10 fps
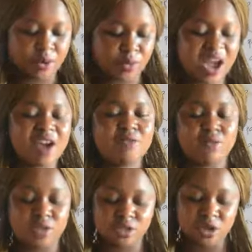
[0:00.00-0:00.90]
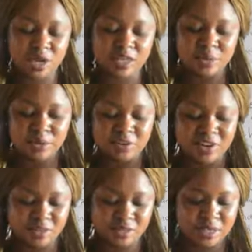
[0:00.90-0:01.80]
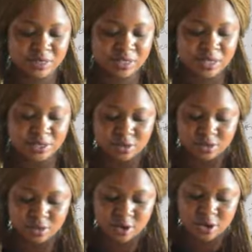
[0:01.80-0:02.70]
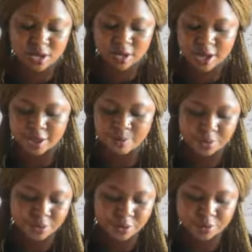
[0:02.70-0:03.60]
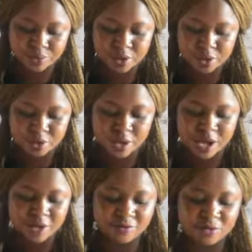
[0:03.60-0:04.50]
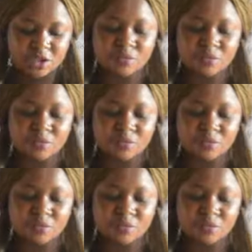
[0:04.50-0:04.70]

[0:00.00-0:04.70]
We have the example of antiseptic, Dettol, Hypo. We have